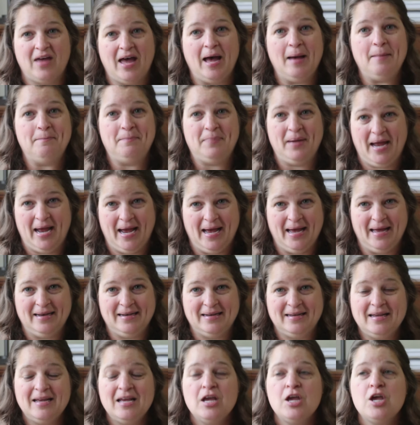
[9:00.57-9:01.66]
that
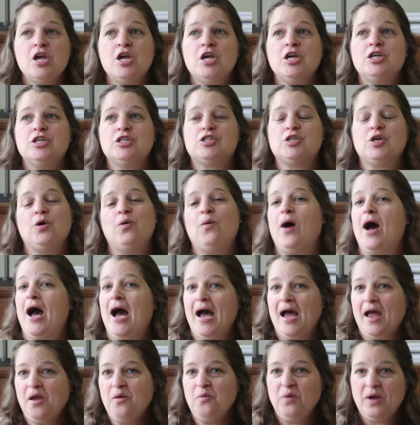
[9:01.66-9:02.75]
bad. So
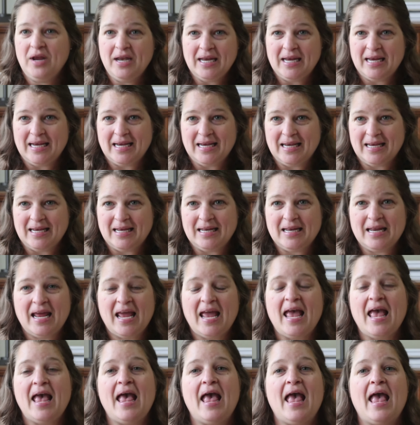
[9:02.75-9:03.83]
I went
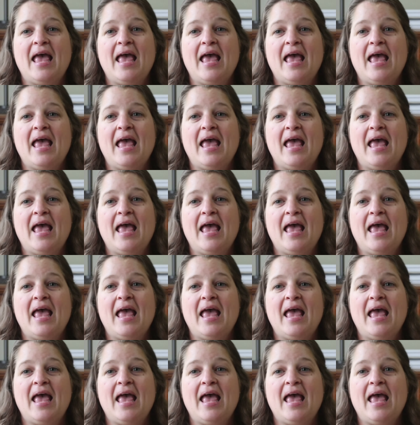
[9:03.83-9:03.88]
in